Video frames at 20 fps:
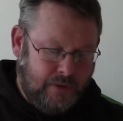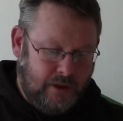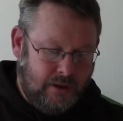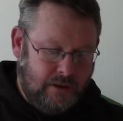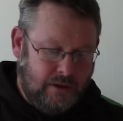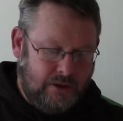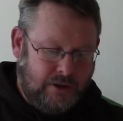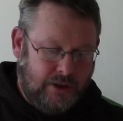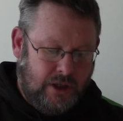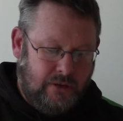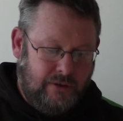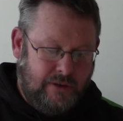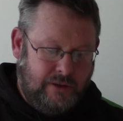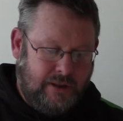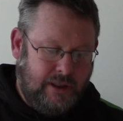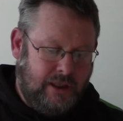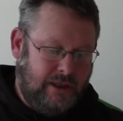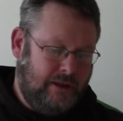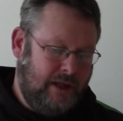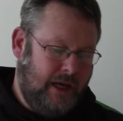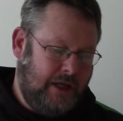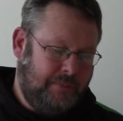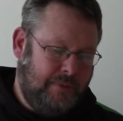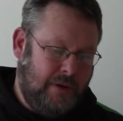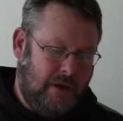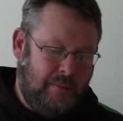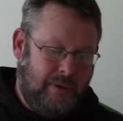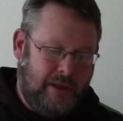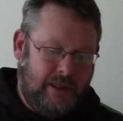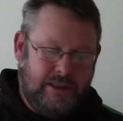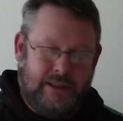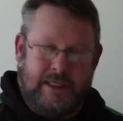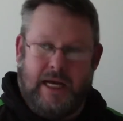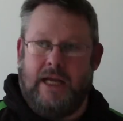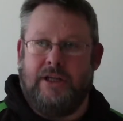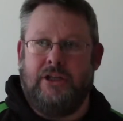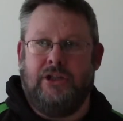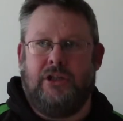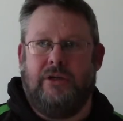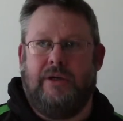So the next bit is,
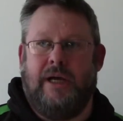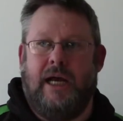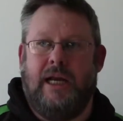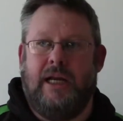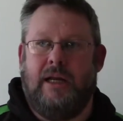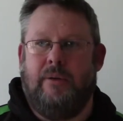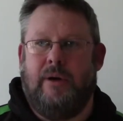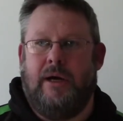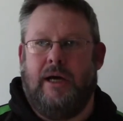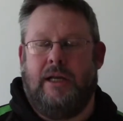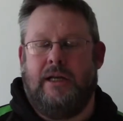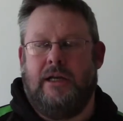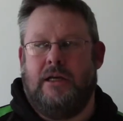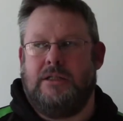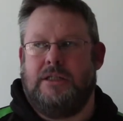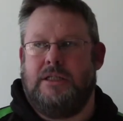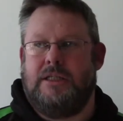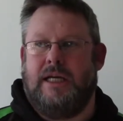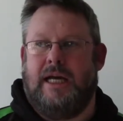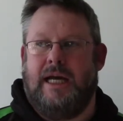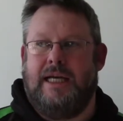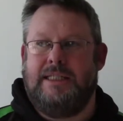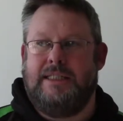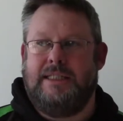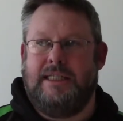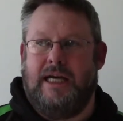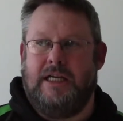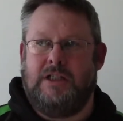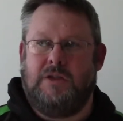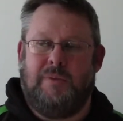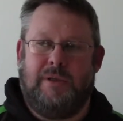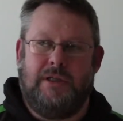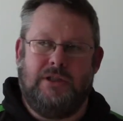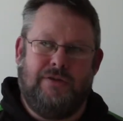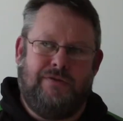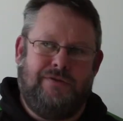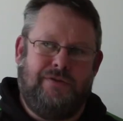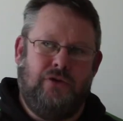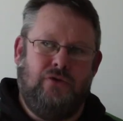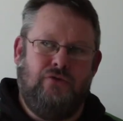can you do it anywhere? And the answer to that is yes, but there's
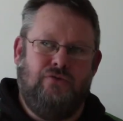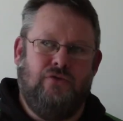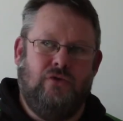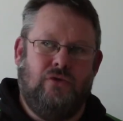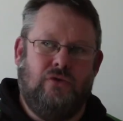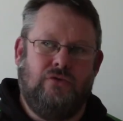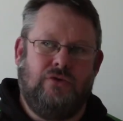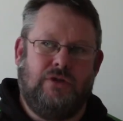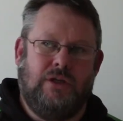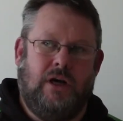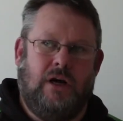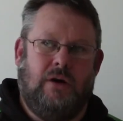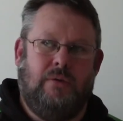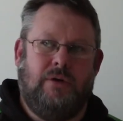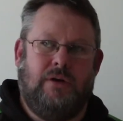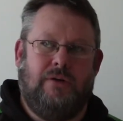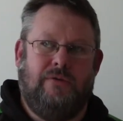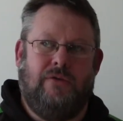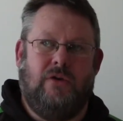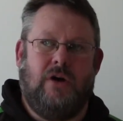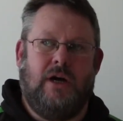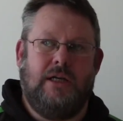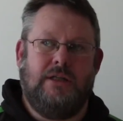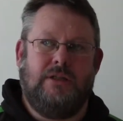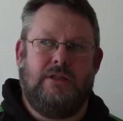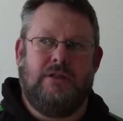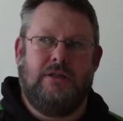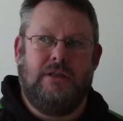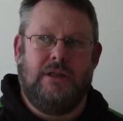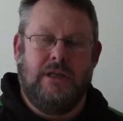a few rules that I would advise.